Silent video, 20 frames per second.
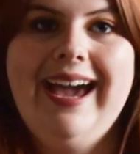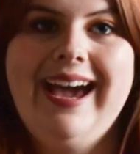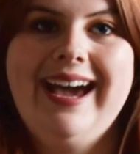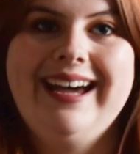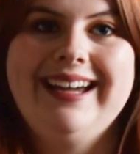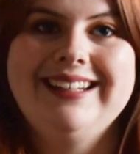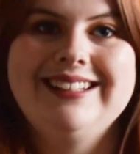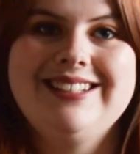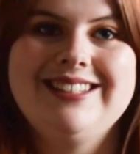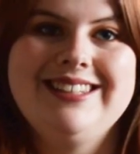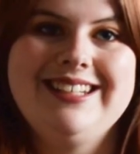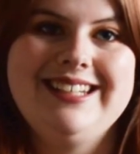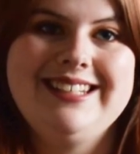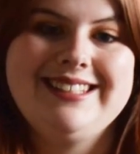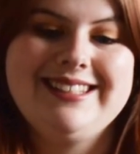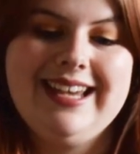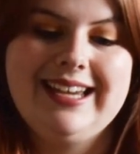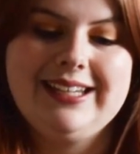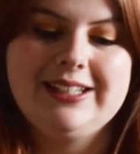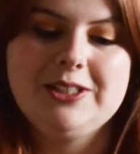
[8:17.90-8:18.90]
And the
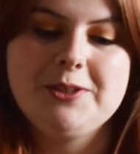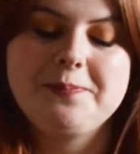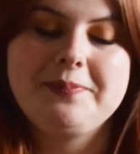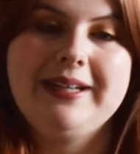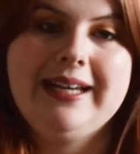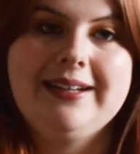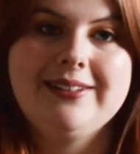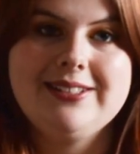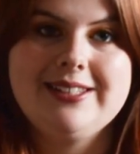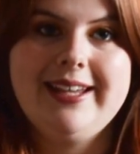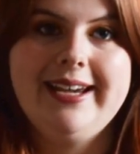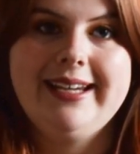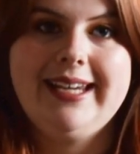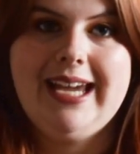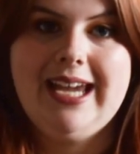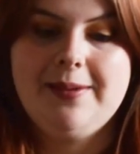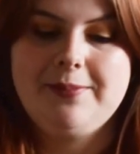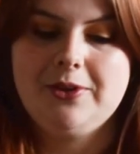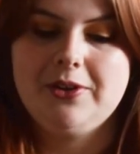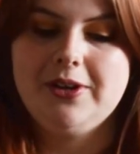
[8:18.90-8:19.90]
second blouse that I
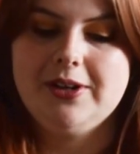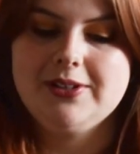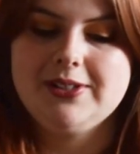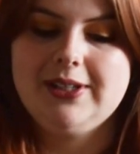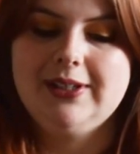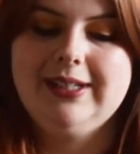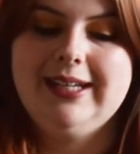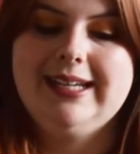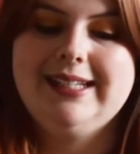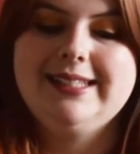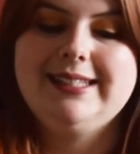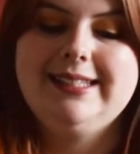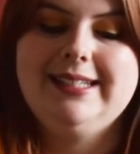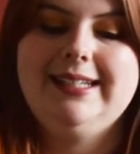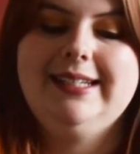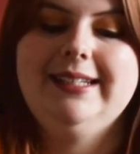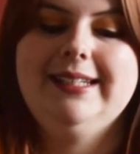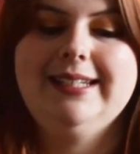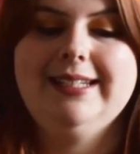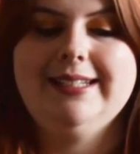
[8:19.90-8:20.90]
came across on
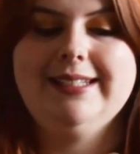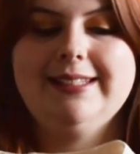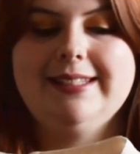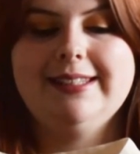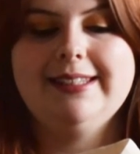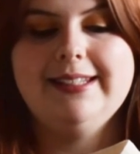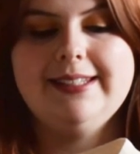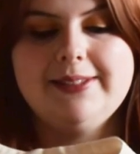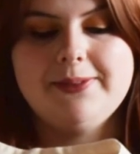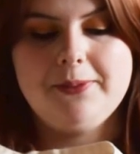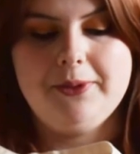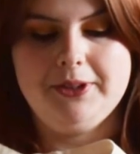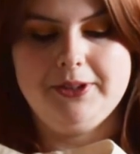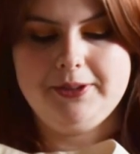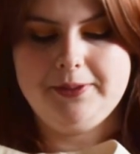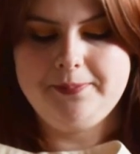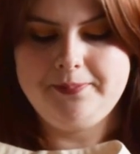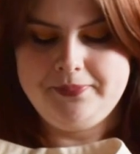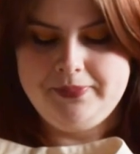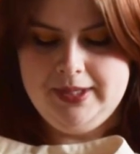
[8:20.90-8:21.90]
Etsy is this
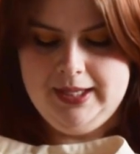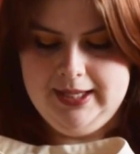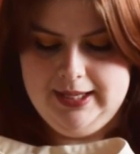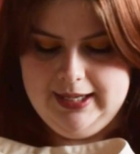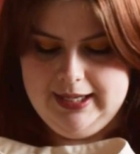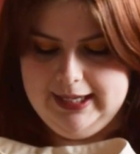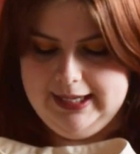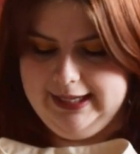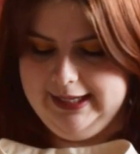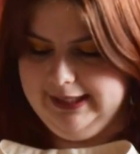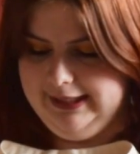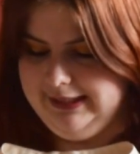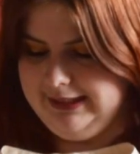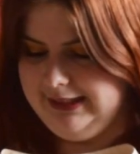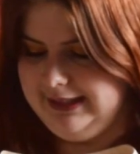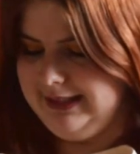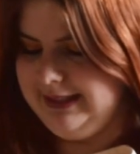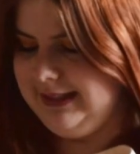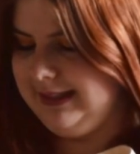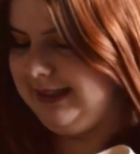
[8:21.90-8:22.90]
one. And
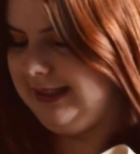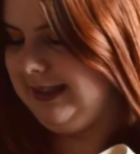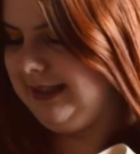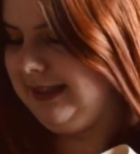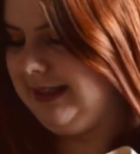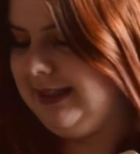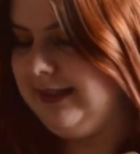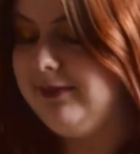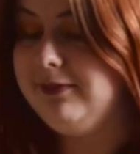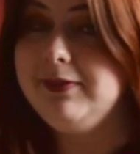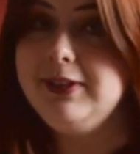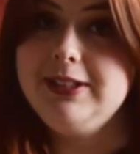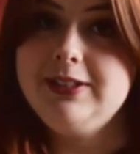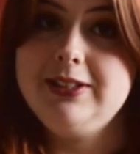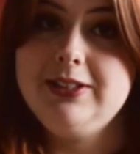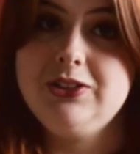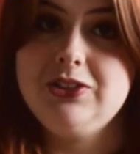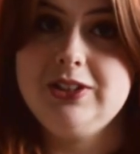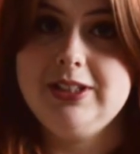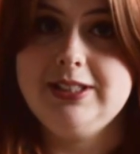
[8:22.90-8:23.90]
this is
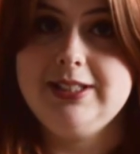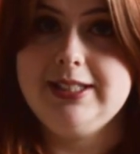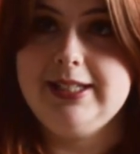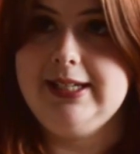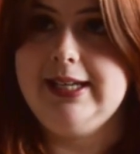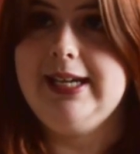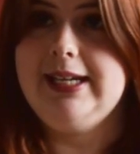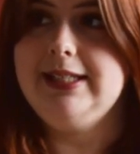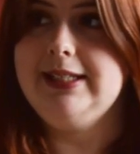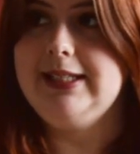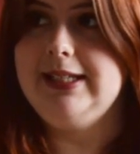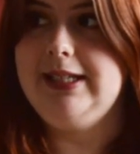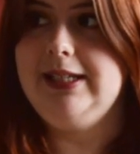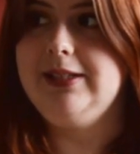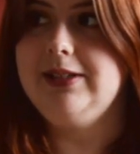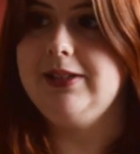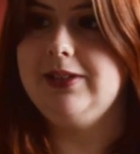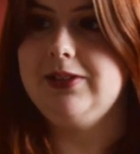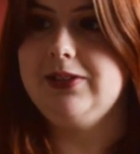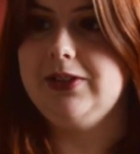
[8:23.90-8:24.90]
vintage
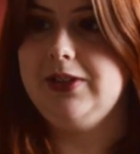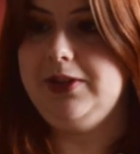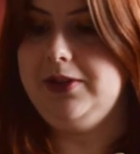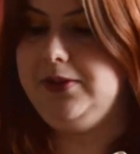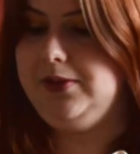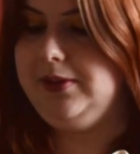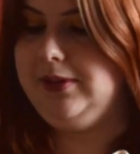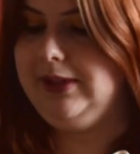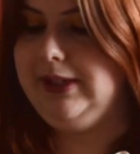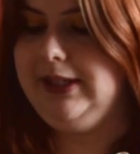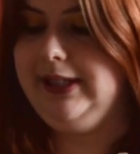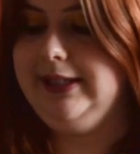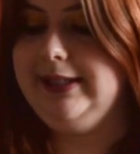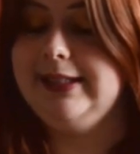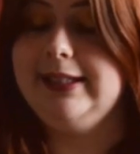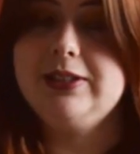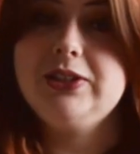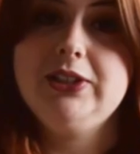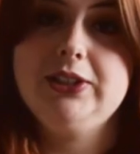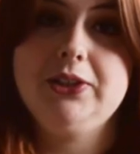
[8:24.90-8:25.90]
1980s, so it's
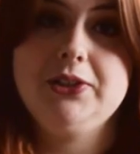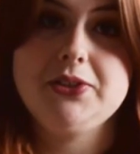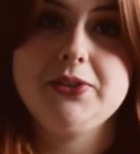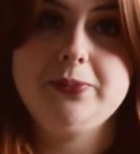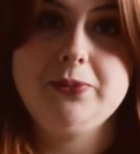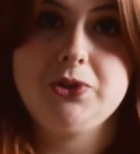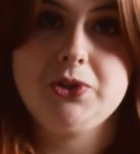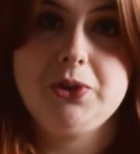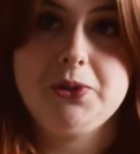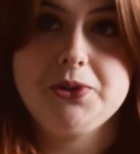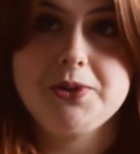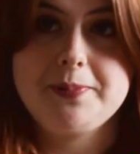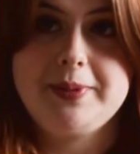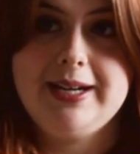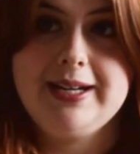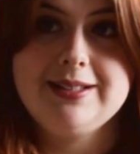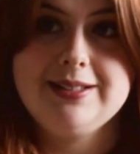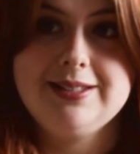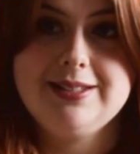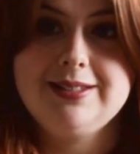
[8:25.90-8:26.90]
actually got some shoulder
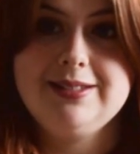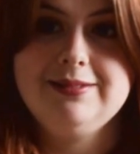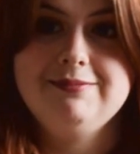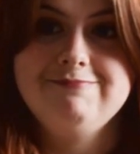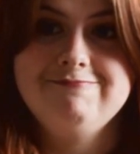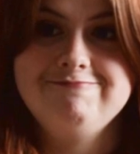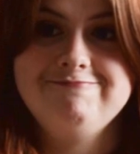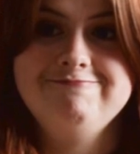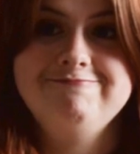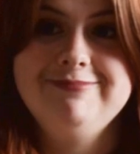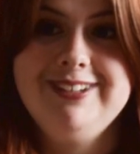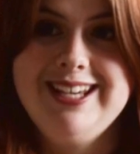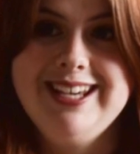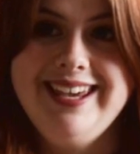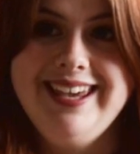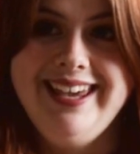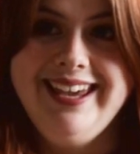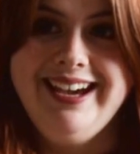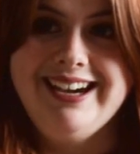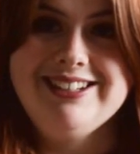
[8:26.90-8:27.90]
pads.
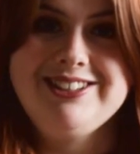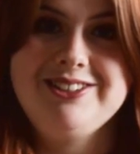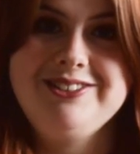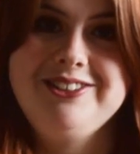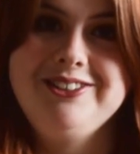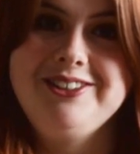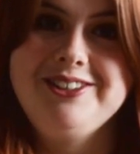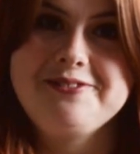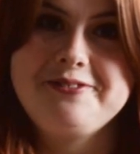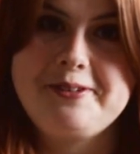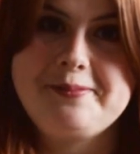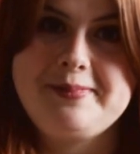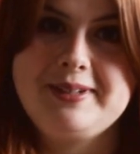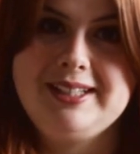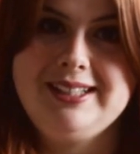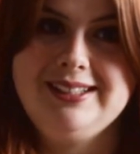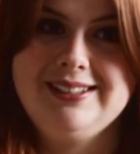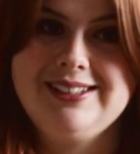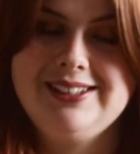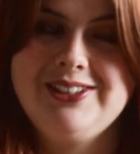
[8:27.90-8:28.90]
I don't know if I
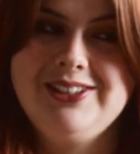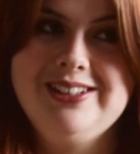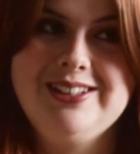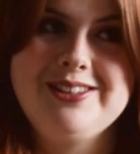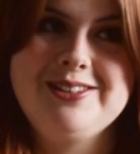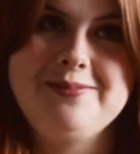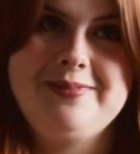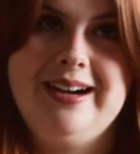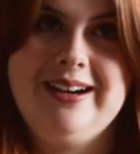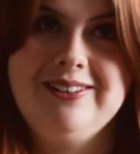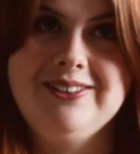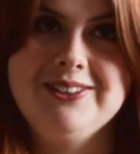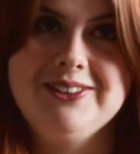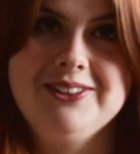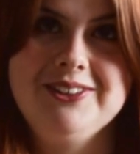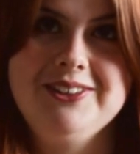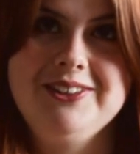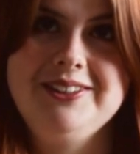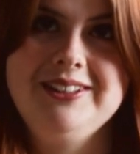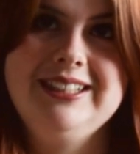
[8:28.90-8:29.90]
might cut them out,
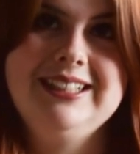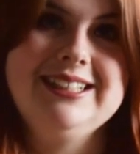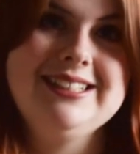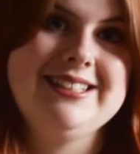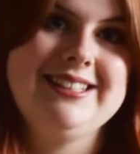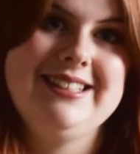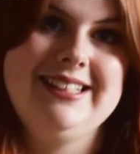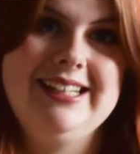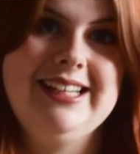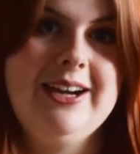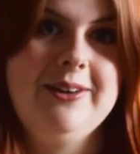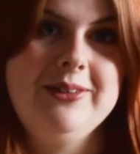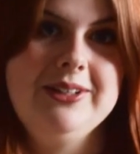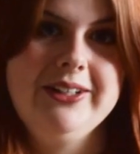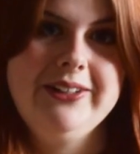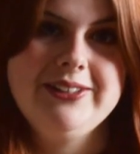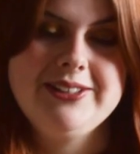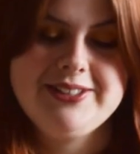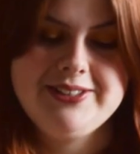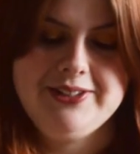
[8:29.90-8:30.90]
or I'll see how it
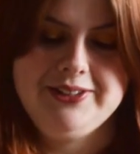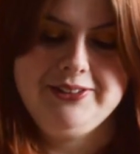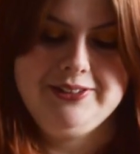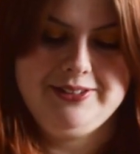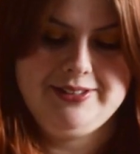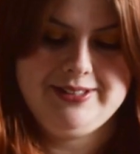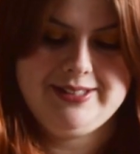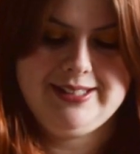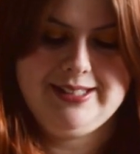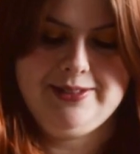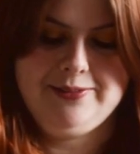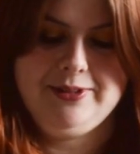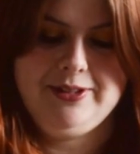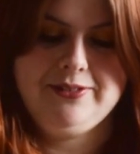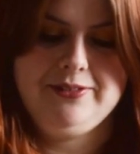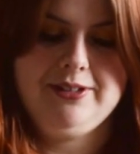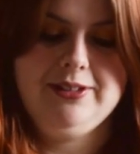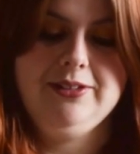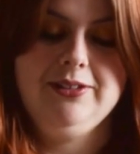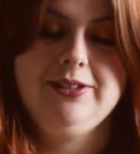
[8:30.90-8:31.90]
looks on and see
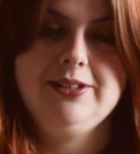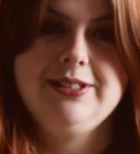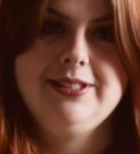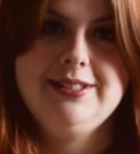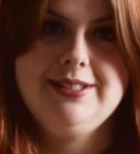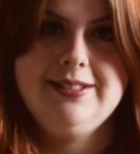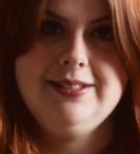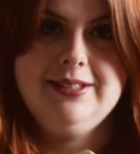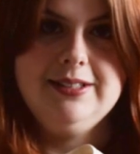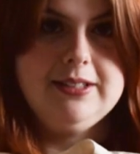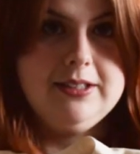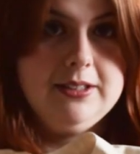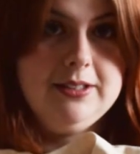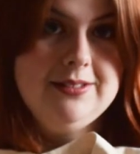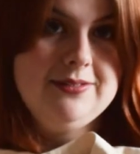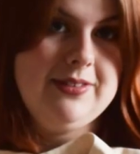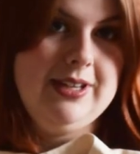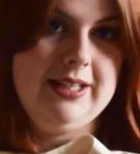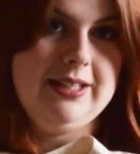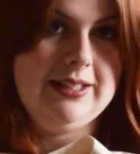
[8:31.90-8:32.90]
whether it looks
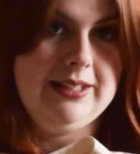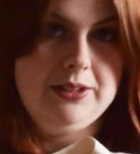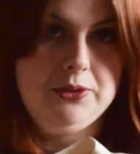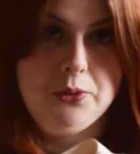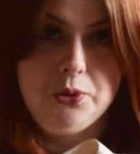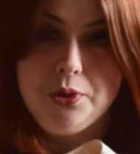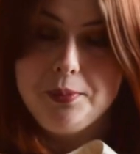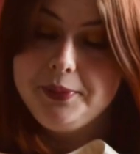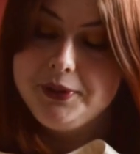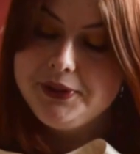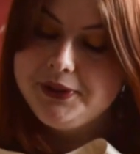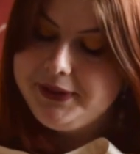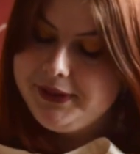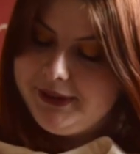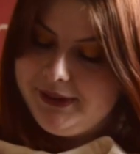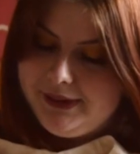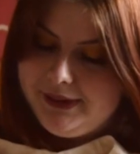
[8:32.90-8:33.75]
vaguely normal.